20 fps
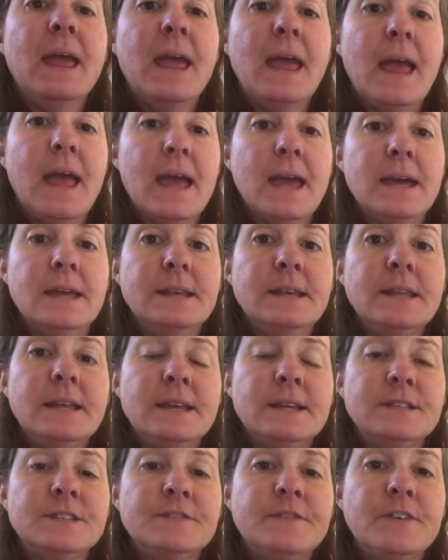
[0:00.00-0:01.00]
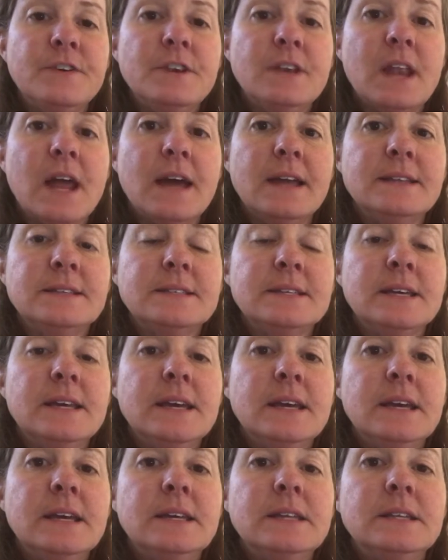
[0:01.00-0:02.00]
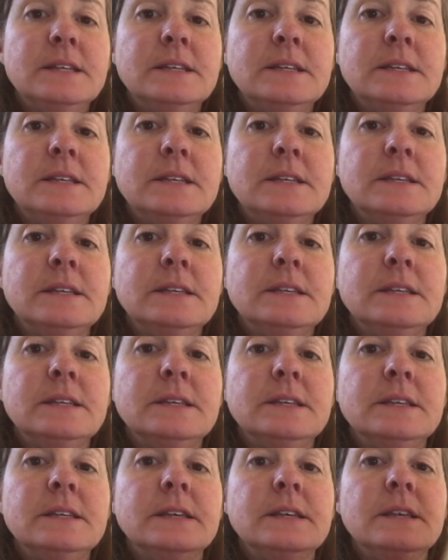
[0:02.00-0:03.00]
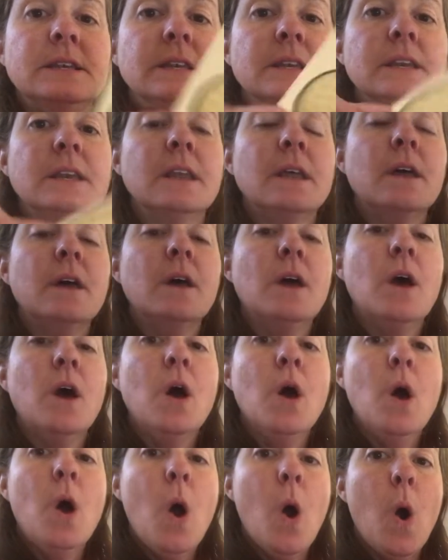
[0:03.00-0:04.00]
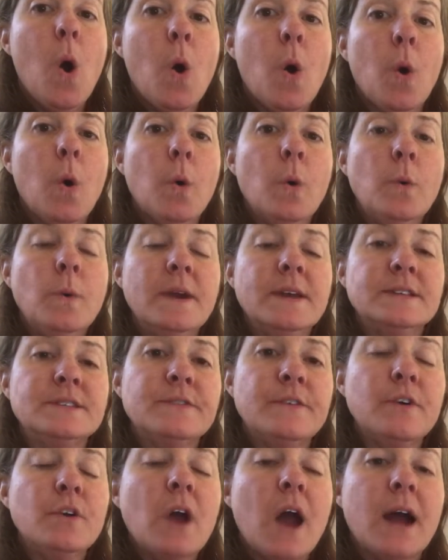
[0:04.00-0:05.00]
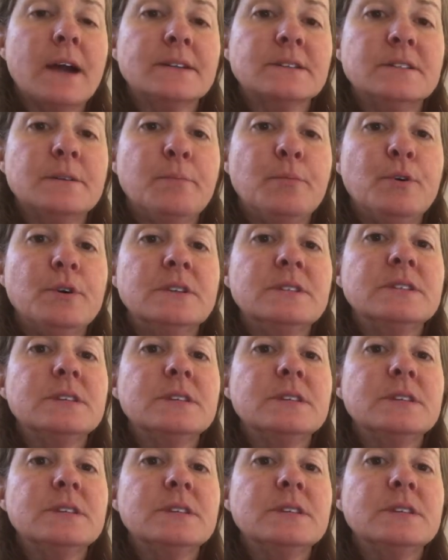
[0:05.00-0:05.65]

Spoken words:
N is for nut, n. O is for octopus,